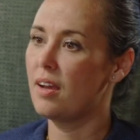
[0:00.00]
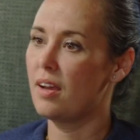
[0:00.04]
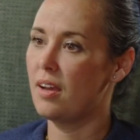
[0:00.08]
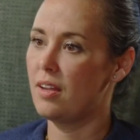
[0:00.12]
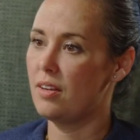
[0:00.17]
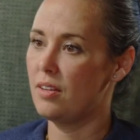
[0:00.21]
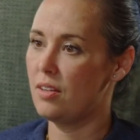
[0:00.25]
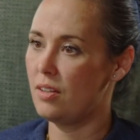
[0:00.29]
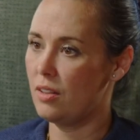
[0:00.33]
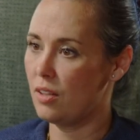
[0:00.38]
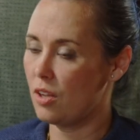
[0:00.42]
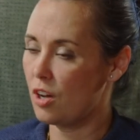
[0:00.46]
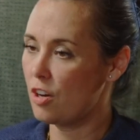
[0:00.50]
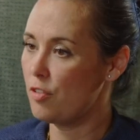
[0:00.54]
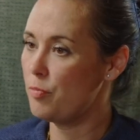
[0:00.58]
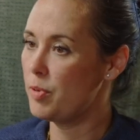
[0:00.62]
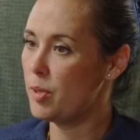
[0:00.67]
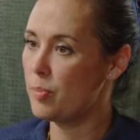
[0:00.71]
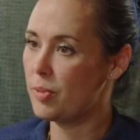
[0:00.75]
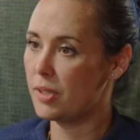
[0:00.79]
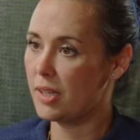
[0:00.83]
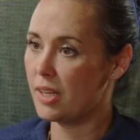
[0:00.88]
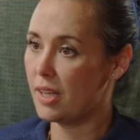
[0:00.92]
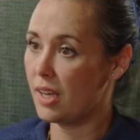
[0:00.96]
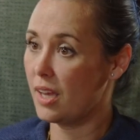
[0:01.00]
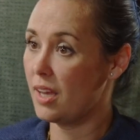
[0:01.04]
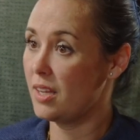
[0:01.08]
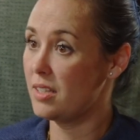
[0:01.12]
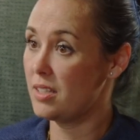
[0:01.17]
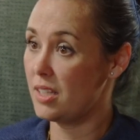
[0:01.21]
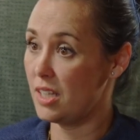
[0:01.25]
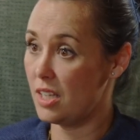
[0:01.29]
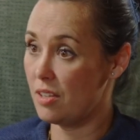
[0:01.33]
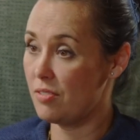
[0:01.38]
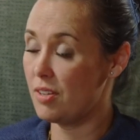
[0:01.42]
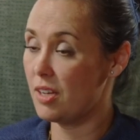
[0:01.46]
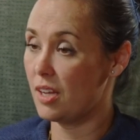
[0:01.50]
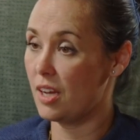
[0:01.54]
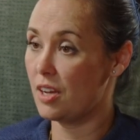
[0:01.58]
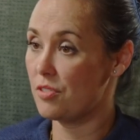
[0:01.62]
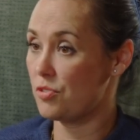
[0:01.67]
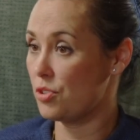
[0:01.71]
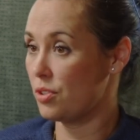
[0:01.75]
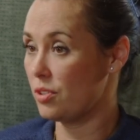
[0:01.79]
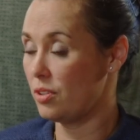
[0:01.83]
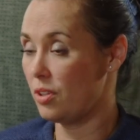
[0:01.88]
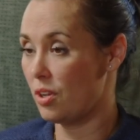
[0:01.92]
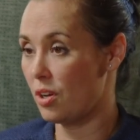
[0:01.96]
And a lot of people can't, even after the